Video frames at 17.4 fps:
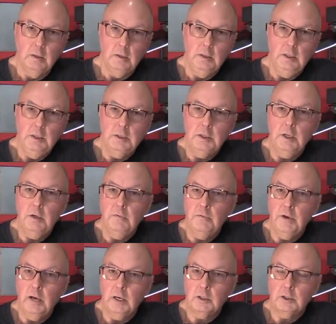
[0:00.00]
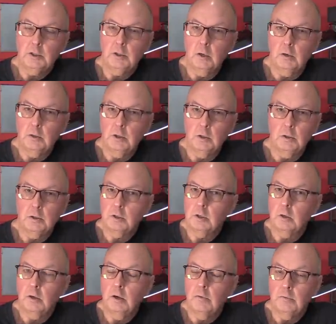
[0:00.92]
DC fast
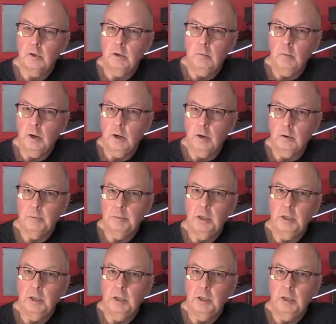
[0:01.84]
chargers are everywhere,